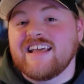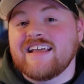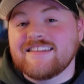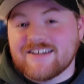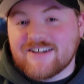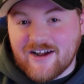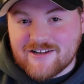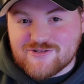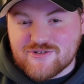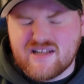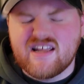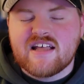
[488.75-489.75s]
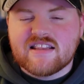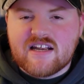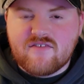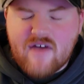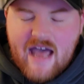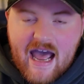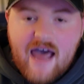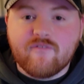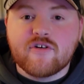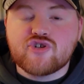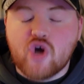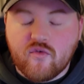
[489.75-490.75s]
in the country that have
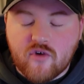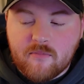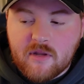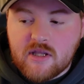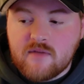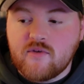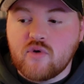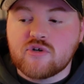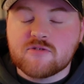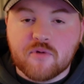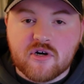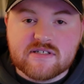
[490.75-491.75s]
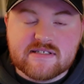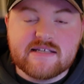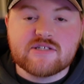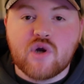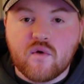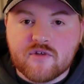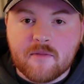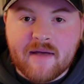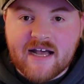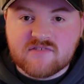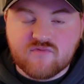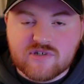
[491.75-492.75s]
averaged over 1 million viewers per season over the
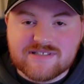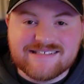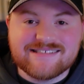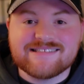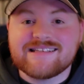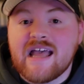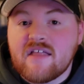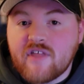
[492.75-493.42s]
past 4 seasons